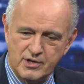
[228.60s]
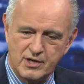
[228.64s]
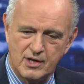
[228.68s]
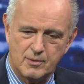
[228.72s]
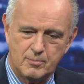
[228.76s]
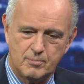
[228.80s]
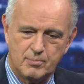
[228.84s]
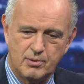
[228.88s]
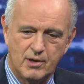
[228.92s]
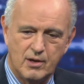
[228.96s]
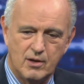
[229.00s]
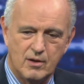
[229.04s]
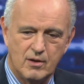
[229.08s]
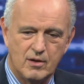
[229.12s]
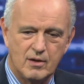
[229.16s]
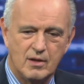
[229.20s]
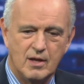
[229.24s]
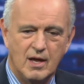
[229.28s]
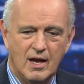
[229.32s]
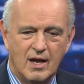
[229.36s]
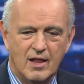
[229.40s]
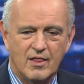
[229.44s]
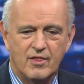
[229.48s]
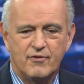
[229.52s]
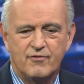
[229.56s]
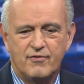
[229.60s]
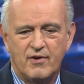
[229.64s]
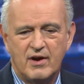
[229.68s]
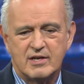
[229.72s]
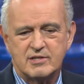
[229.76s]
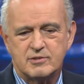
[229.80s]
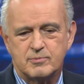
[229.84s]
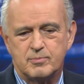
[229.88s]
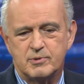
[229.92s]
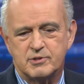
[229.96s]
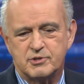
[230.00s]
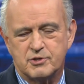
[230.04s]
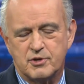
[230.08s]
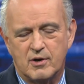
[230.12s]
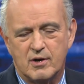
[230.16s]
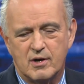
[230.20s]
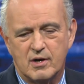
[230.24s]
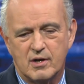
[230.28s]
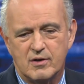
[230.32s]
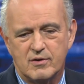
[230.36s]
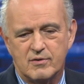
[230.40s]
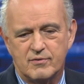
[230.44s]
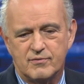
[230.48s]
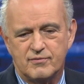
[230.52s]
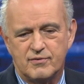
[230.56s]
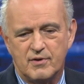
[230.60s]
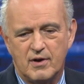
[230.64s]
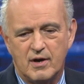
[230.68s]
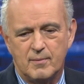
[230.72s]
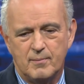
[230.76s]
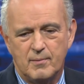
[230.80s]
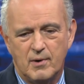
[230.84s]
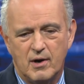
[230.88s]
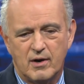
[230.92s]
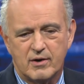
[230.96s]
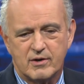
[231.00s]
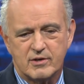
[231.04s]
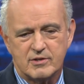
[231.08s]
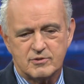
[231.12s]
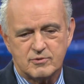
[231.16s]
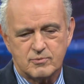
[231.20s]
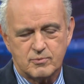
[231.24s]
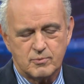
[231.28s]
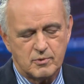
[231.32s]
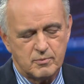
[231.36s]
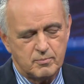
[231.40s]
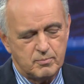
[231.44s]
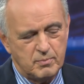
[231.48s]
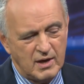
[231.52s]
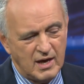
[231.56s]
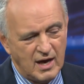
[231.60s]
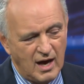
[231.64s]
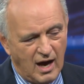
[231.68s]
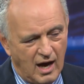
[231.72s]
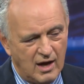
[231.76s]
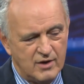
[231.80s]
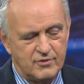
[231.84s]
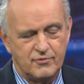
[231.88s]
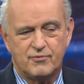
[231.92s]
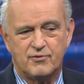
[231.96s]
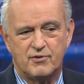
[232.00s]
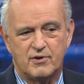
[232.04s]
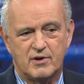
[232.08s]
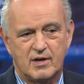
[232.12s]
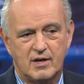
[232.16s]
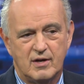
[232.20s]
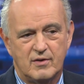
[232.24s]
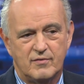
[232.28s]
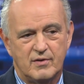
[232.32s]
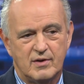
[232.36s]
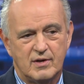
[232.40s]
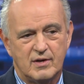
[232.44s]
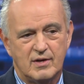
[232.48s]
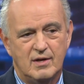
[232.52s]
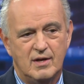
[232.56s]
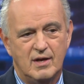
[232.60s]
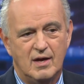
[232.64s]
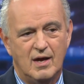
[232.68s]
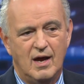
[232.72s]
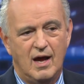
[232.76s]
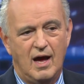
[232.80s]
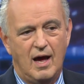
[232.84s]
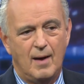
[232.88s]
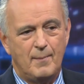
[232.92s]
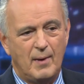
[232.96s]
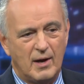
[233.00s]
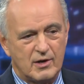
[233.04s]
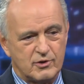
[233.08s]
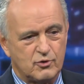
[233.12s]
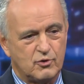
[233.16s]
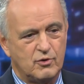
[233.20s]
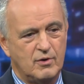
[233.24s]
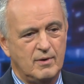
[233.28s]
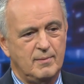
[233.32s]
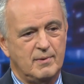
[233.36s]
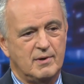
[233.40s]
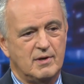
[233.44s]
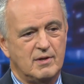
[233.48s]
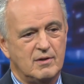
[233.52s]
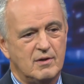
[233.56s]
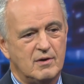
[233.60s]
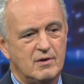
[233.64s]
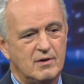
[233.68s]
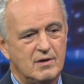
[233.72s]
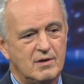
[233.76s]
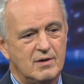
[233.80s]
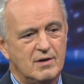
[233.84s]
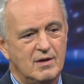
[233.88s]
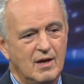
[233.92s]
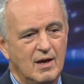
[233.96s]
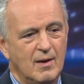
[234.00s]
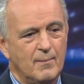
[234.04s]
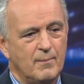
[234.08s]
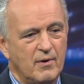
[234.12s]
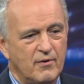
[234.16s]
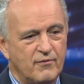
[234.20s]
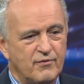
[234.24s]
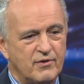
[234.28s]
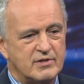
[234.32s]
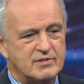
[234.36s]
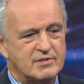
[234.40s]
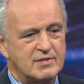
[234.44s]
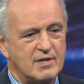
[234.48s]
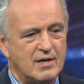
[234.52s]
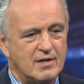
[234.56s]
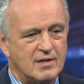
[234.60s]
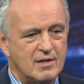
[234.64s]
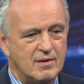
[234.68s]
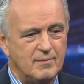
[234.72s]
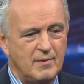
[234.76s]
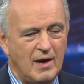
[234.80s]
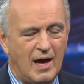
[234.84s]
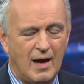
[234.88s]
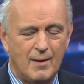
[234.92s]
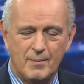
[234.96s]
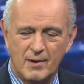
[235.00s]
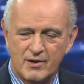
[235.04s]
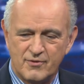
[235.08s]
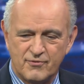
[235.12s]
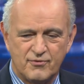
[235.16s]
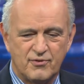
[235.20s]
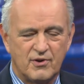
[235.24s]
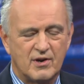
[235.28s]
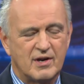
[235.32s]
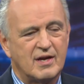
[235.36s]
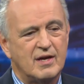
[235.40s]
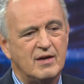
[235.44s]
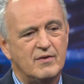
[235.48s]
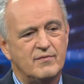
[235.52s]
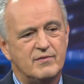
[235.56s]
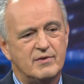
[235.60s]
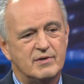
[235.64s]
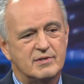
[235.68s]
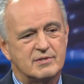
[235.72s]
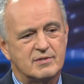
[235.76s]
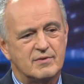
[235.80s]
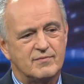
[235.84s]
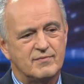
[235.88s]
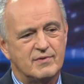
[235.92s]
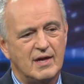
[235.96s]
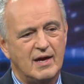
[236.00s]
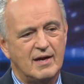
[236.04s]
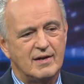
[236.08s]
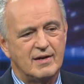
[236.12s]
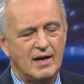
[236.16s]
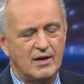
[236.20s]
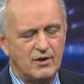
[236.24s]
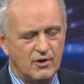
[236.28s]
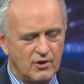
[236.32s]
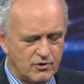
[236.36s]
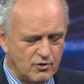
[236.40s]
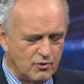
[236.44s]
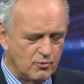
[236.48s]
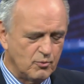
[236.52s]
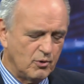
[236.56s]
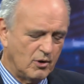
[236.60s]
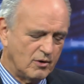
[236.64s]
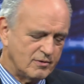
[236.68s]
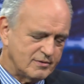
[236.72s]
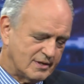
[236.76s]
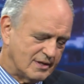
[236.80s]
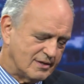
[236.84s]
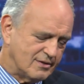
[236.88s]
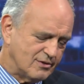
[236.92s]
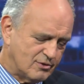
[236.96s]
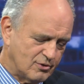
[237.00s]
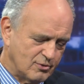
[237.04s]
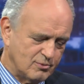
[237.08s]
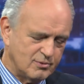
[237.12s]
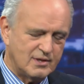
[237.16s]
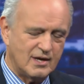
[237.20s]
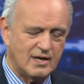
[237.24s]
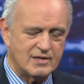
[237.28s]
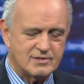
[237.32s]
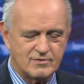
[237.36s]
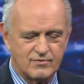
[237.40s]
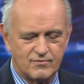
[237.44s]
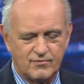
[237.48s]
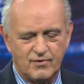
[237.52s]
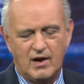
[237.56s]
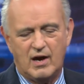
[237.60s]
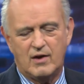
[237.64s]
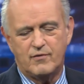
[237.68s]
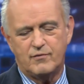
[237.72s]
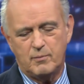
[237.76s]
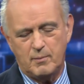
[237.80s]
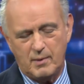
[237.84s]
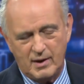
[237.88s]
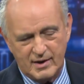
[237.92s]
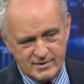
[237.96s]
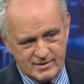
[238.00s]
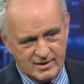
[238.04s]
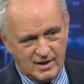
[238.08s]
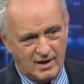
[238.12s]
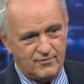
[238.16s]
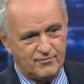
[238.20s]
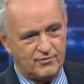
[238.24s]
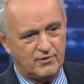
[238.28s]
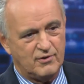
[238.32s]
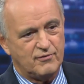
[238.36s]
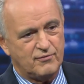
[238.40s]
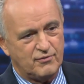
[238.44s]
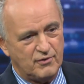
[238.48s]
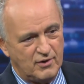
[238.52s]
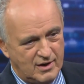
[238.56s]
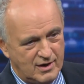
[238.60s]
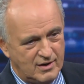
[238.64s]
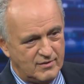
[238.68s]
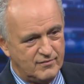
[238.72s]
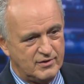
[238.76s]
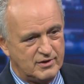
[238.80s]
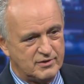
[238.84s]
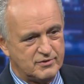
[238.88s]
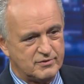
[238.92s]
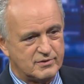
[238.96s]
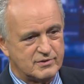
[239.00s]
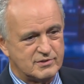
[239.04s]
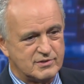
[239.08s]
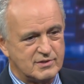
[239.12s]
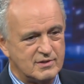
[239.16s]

did a poll, the vast majority of Americans would be unforgiving about criminal law. But if you said to them, how about forgiveness of debt? And I know you wrote that in 2005 we made it tougher for individuals